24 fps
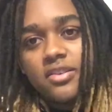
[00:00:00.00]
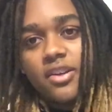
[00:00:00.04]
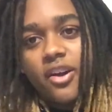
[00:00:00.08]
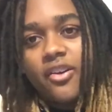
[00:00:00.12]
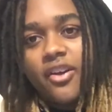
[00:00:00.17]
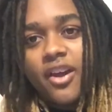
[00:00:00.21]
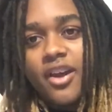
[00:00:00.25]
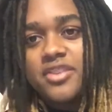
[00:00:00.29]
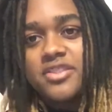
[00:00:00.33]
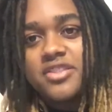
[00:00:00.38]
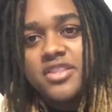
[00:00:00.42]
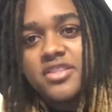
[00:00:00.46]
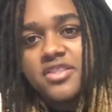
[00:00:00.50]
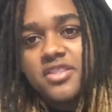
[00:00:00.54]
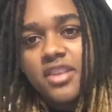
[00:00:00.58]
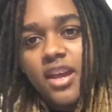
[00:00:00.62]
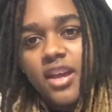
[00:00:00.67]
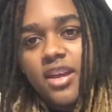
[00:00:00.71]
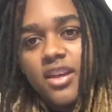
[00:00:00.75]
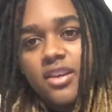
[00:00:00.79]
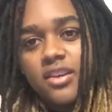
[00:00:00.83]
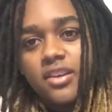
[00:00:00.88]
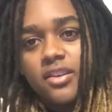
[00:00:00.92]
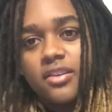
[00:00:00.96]
Okay, she
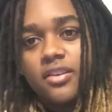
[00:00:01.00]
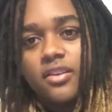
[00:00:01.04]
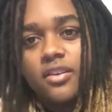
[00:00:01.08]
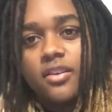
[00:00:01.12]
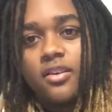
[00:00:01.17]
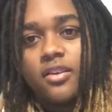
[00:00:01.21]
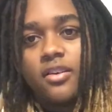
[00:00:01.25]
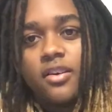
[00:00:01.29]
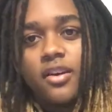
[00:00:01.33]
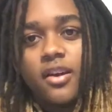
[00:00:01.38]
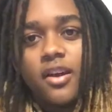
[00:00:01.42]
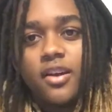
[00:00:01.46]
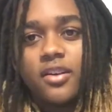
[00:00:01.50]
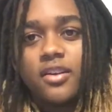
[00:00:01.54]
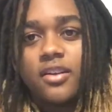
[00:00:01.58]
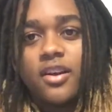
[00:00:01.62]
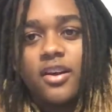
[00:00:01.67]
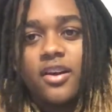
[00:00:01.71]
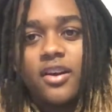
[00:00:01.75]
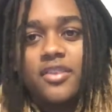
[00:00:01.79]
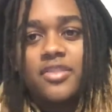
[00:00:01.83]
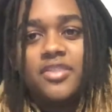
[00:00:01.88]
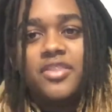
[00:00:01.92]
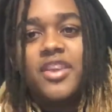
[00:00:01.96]
stayed, and
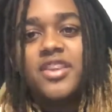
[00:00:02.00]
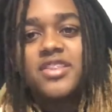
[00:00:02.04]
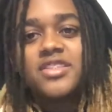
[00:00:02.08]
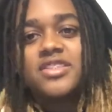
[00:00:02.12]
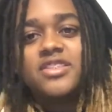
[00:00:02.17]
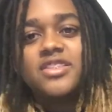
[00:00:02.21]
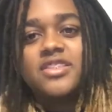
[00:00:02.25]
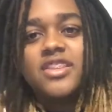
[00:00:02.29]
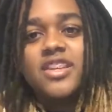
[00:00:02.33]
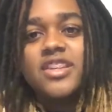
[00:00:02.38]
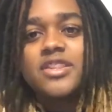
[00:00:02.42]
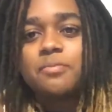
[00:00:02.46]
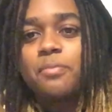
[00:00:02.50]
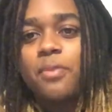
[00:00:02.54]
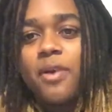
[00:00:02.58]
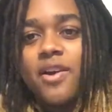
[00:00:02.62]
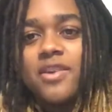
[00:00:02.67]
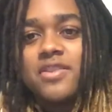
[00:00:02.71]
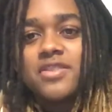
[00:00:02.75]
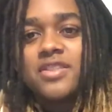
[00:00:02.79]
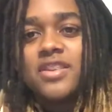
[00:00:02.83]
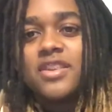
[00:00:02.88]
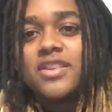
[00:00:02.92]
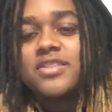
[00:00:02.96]
this
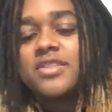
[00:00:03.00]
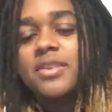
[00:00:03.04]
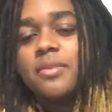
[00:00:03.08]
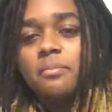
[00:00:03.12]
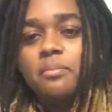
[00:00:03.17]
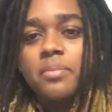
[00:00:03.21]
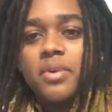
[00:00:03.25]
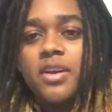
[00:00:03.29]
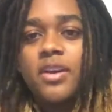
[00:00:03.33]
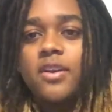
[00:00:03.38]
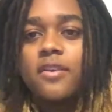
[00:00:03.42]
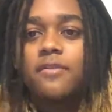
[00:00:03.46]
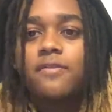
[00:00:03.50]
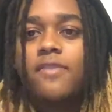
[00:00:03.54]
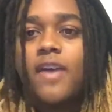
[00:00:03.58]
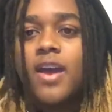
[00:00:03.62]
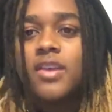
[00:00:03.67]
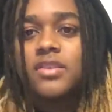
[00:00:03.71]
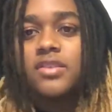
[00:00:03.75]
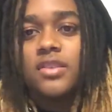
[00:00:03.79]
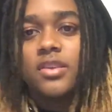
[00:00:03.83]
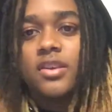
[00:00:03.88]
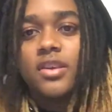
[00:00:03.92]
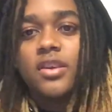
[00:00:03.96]
person is a big
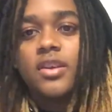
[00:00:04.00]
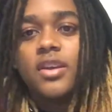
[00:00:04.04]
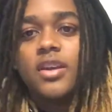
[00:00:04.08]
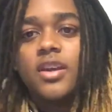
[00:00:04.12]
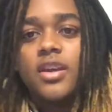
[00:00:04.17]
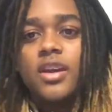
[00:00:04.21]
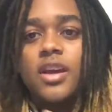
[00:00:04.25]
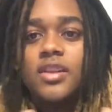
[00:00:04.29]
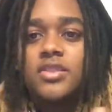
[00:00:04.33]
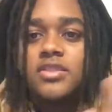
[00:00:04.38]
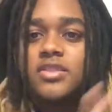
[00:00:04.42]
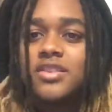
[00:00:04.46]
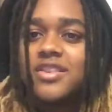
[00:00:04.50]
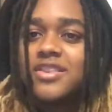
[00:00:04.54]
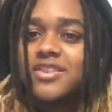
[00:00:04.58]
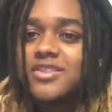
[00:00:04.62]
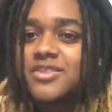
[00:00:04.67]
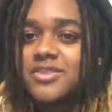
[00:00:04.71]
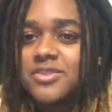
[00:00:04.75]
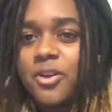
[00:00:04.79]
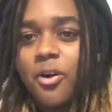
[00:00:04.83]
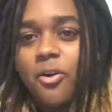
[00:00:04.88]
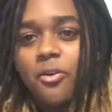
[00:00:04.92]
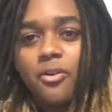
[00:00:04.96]
factor into this
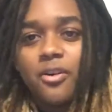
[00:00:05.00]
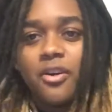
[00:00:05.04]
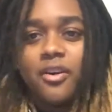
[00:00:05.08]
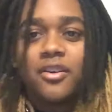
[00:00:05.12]
story.